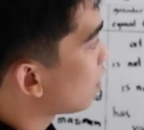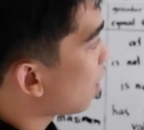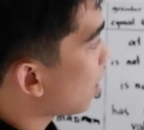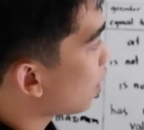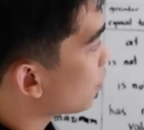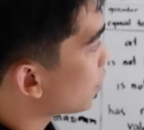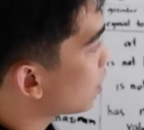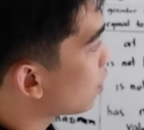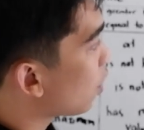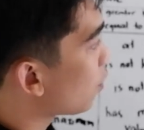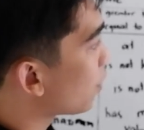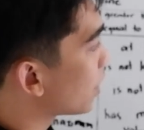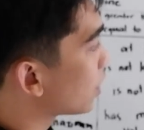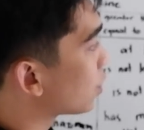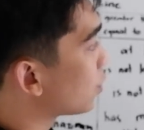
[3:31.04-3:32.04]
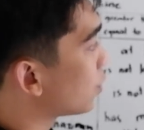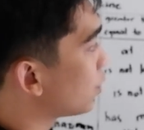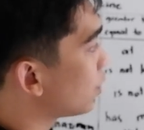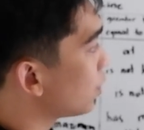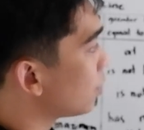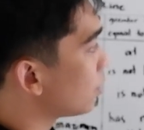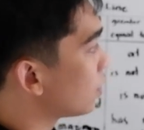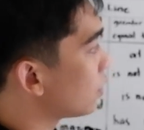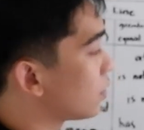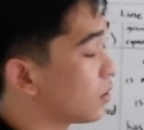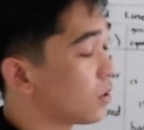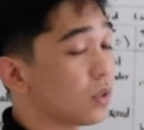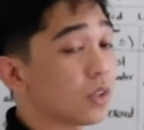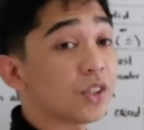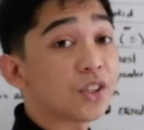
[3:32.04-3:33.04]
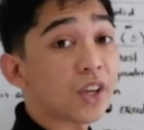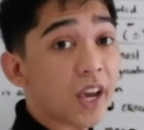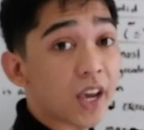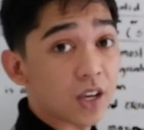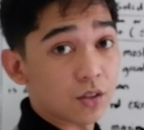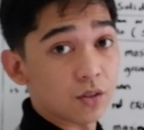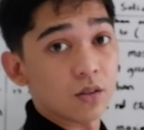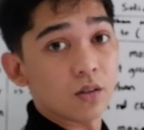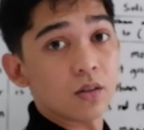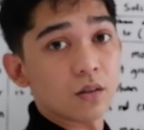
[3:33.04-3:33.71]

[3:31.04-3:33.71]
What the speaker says: are we going to shape?